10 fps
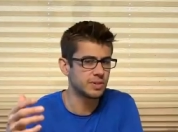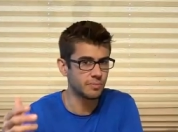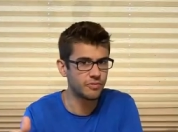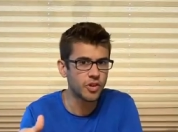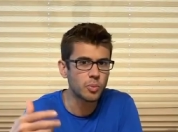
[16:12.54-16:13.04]
with
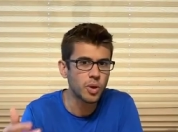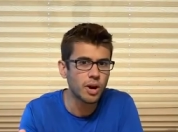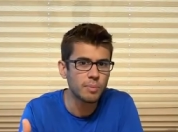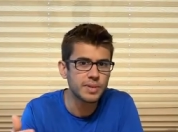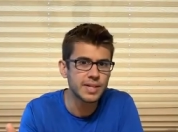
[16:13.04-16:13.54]
some firmware
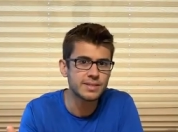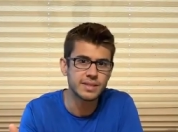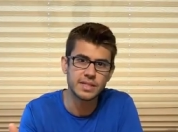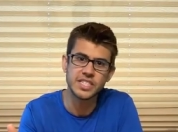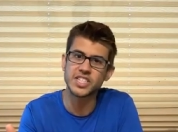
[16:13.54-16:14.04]
updates
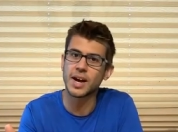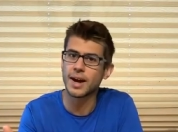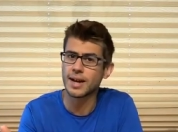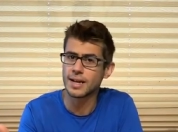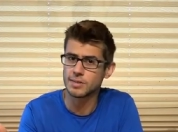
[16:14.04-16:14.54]
that
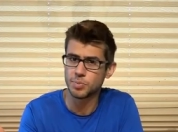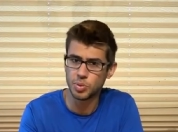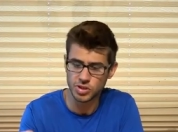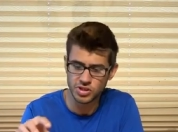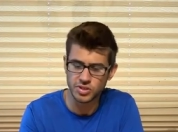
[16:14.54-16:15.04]
DJI has
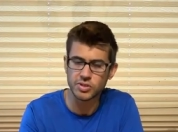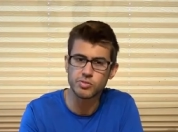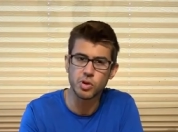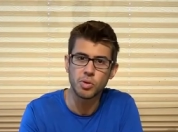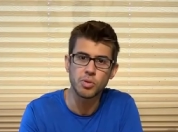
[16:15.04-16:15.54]
pushed to the
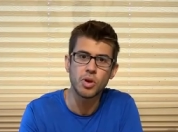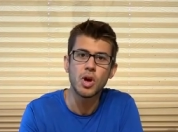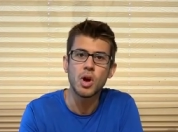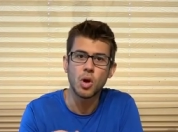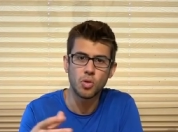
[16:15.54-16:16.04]
drone
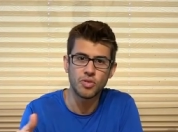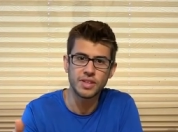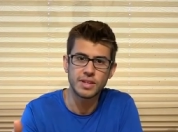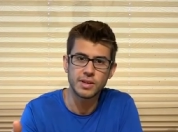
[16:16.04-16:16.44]
over the